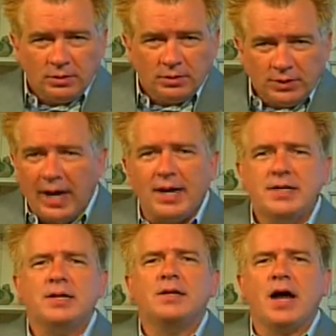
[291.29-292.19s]

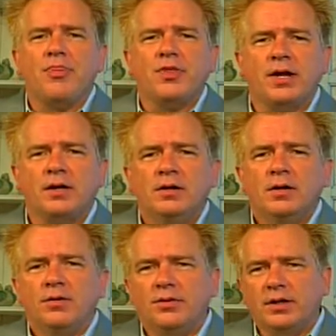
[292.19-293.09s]
9-0,
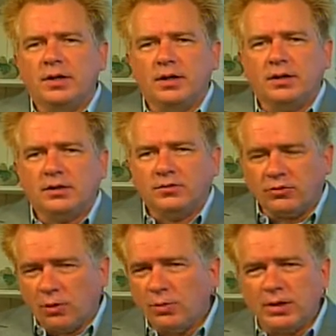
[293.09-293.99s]
the
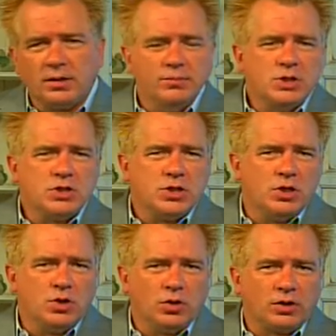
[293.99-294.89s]
Zoning Commission in
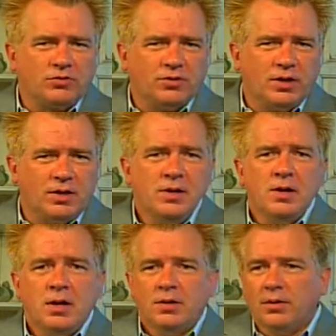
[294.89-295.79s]
New York City,
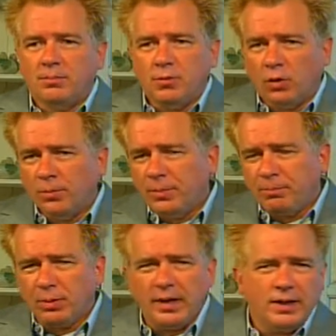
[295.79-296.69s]
the Urban
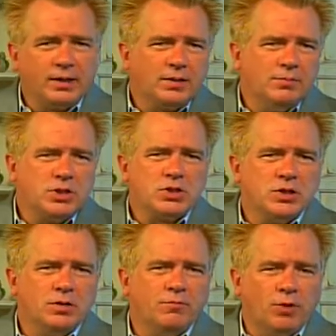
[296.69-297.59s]
Planning
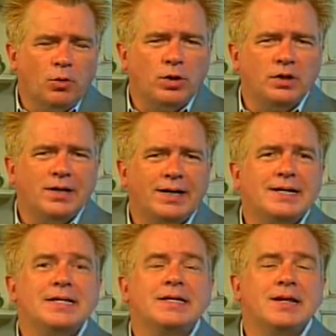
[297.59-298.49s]
Commission voted
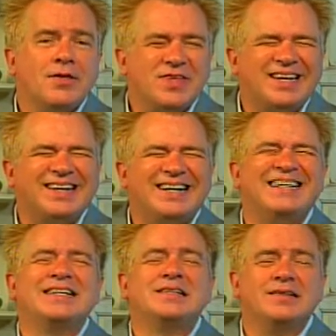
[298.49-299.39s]

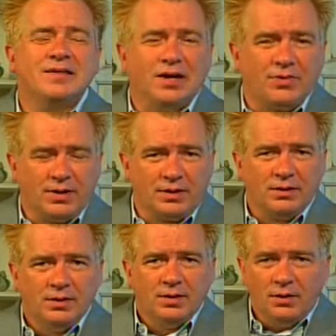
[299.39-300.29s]
9-0,
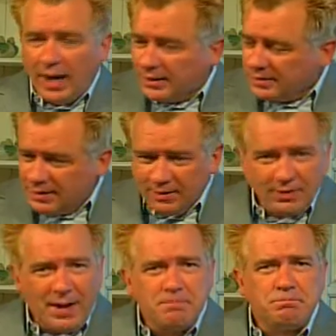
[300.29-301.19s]
not to give
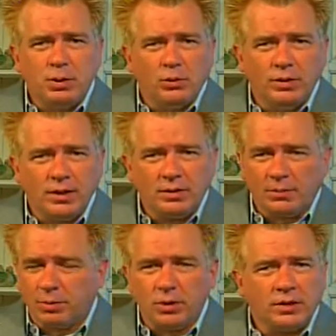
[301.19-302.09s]
that building, the
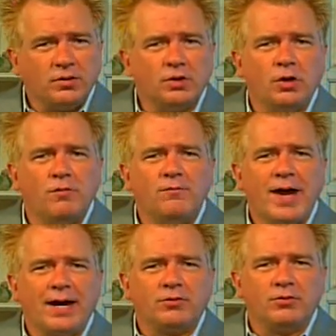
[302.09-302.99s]
Burlington Coat
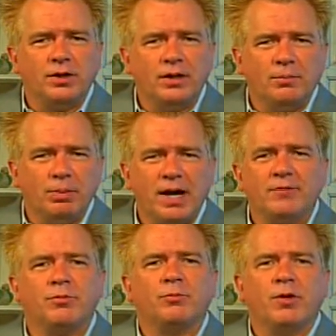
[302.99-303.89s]
Factory, a
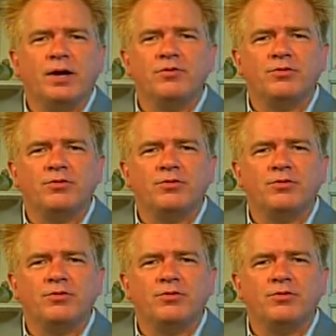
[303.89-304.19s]
block from ground